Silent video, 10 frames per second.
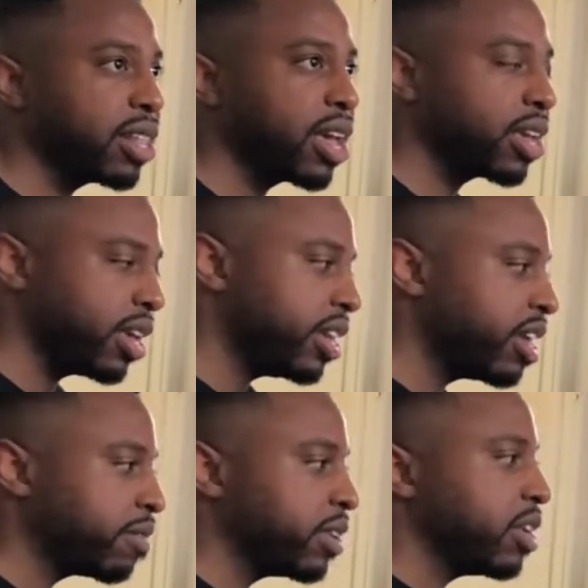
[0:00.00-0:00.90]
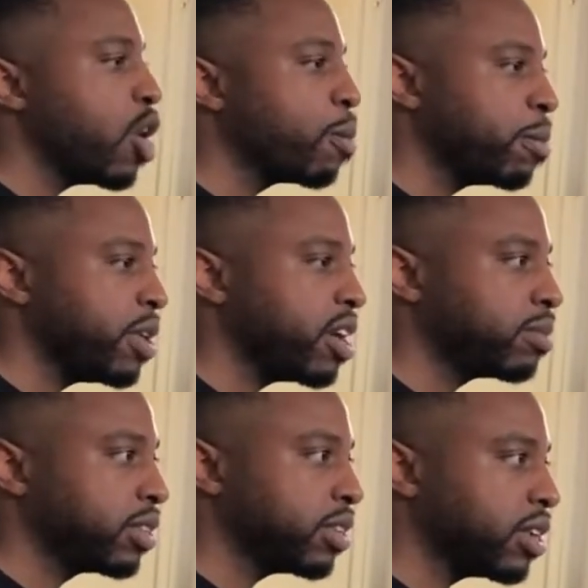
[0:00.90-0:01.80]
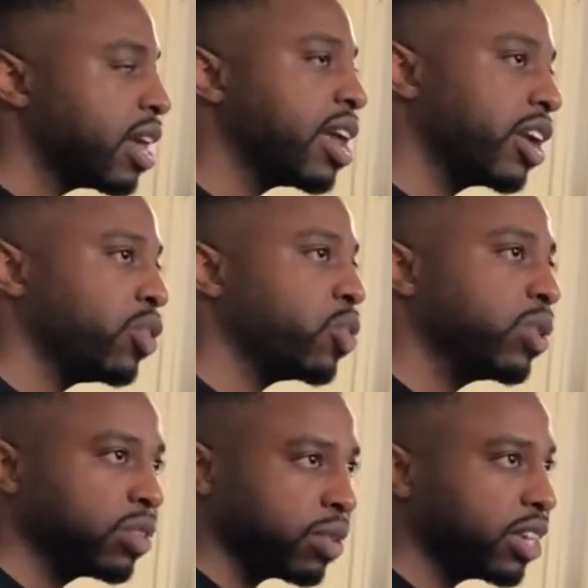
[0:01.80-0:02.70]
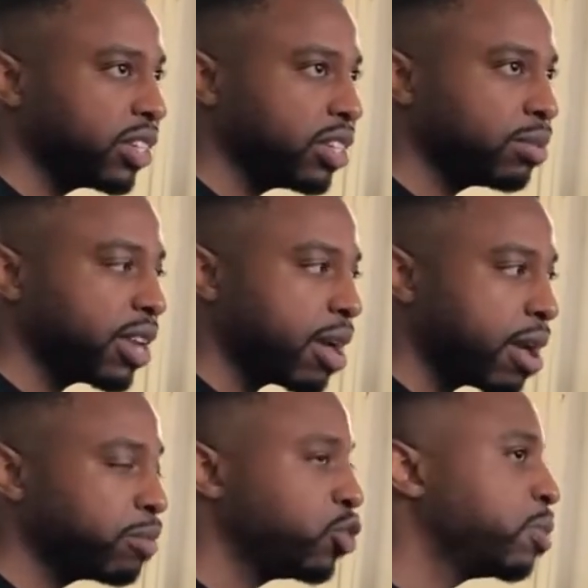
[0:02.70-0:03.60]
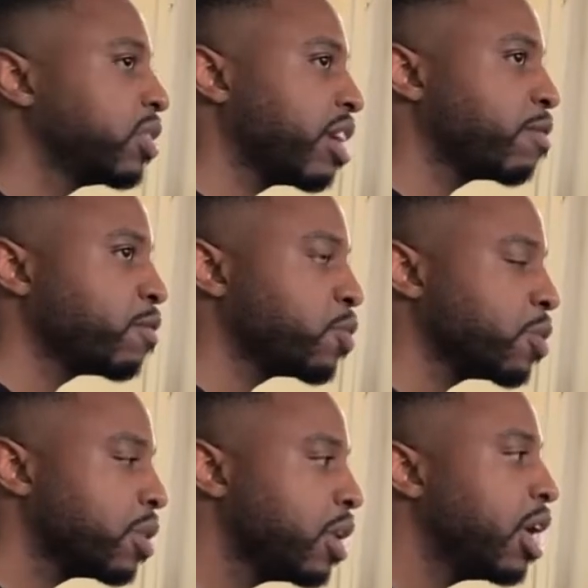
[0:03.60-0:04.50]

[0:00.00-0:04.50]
like it definitely opened me up to a lot of doors and relationships that I'm super thankful for.